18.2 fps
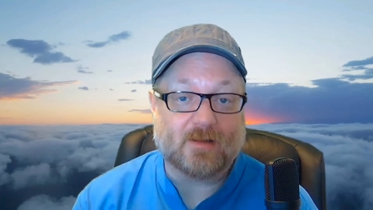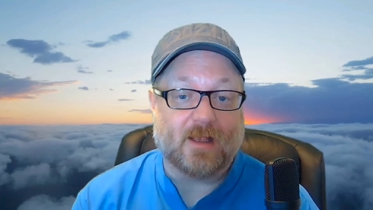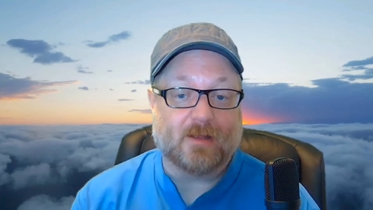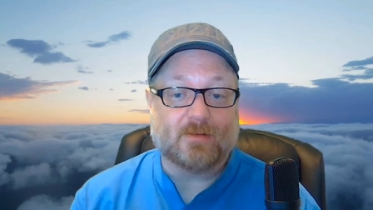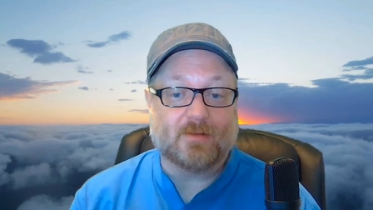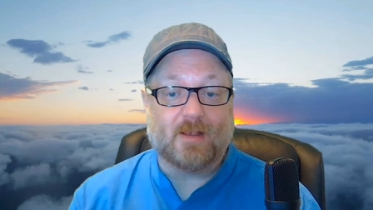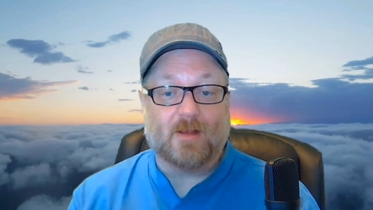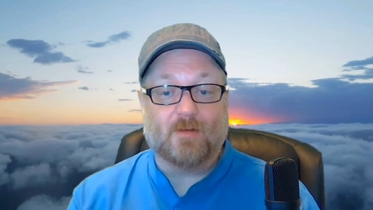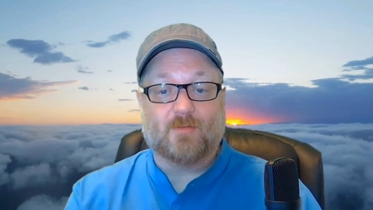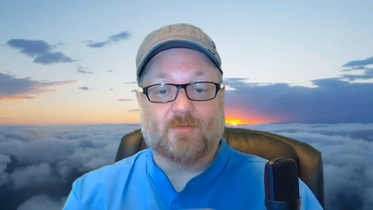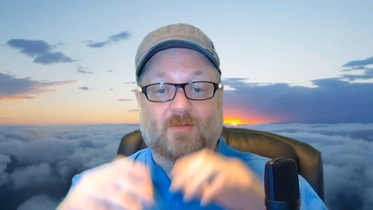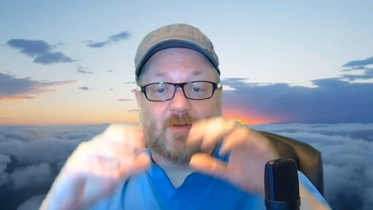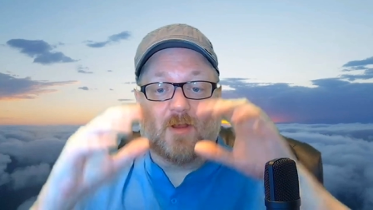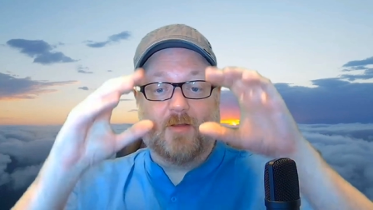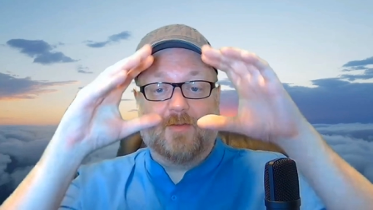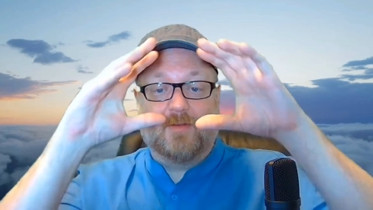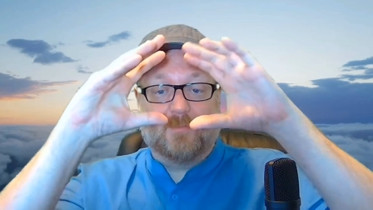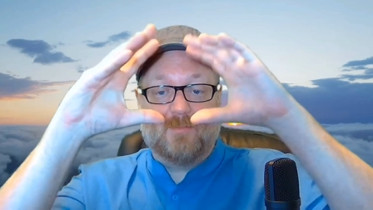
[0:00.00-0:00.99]
They would
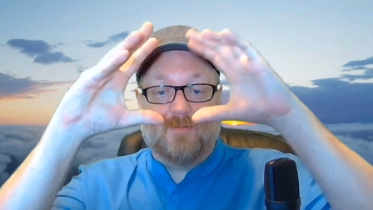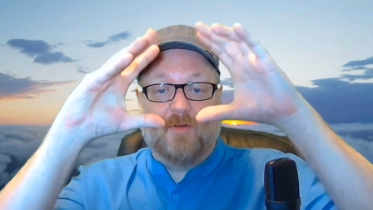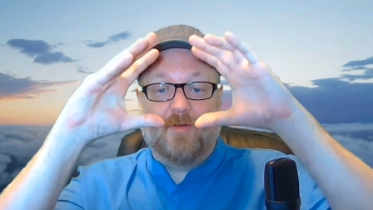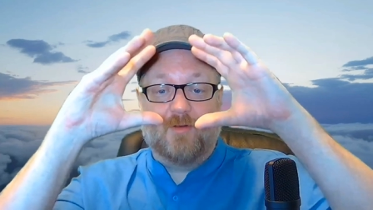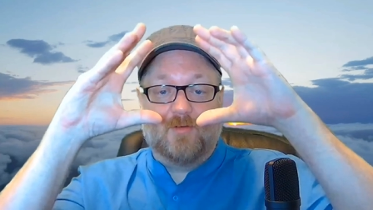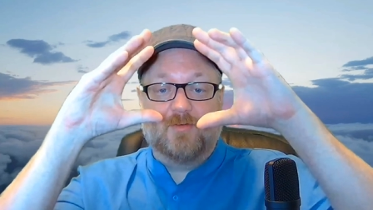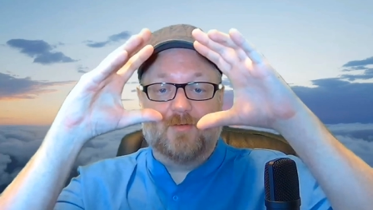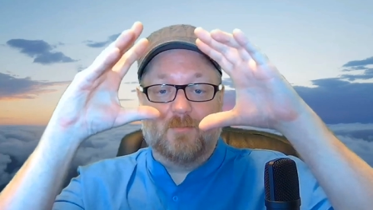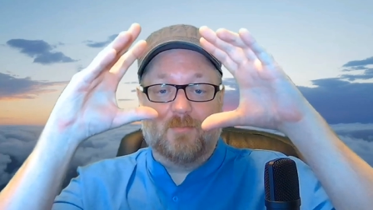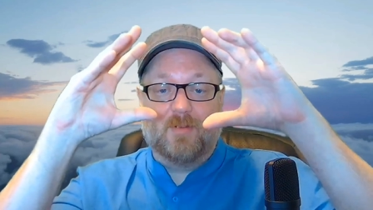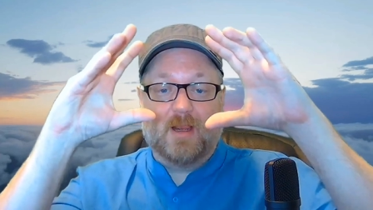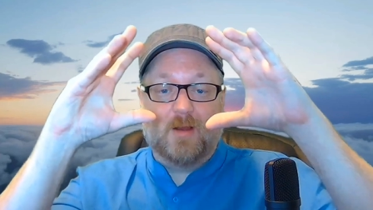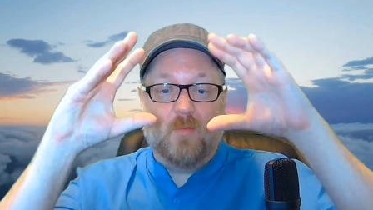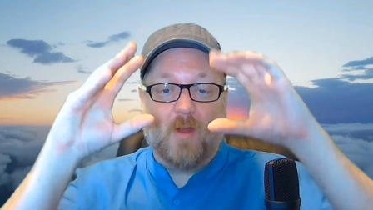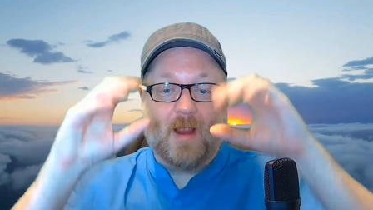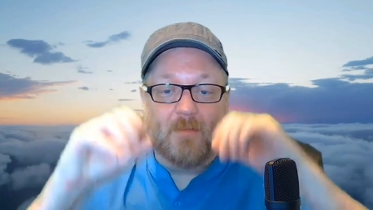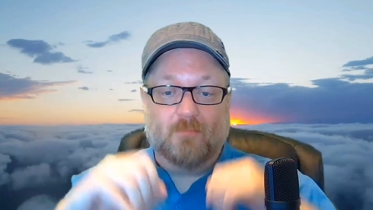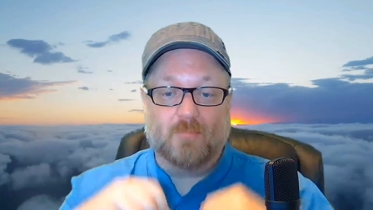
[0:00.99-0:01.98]
share these photos of big
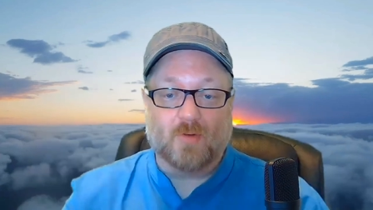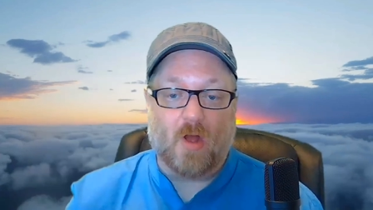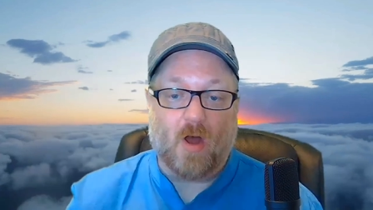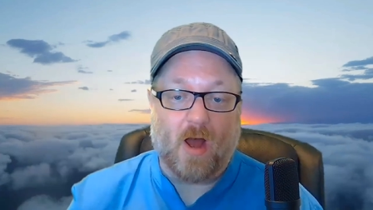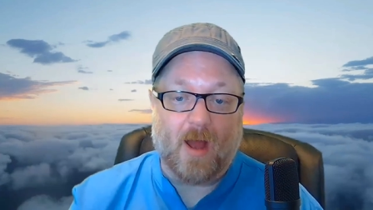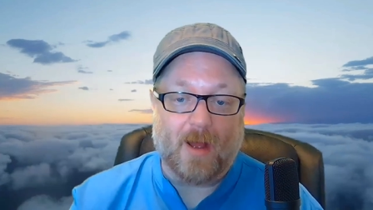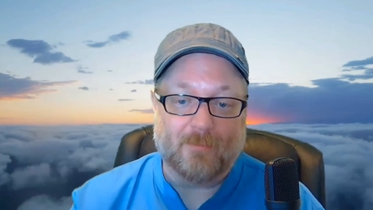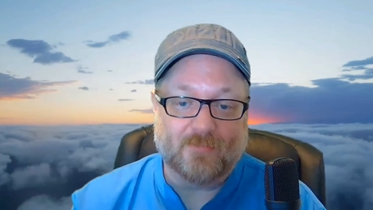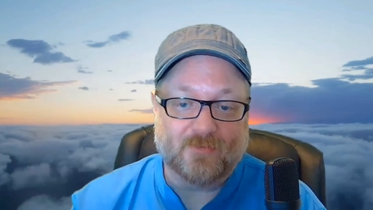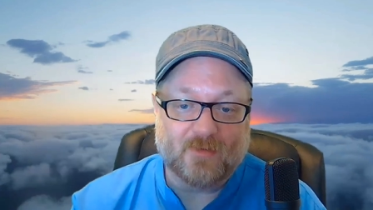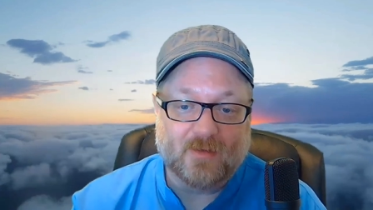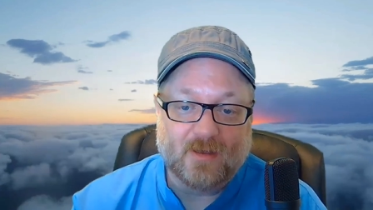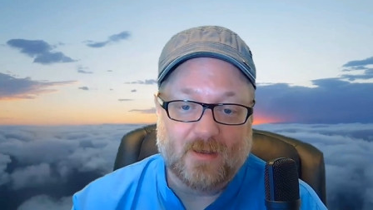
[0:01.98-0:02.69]
white blobs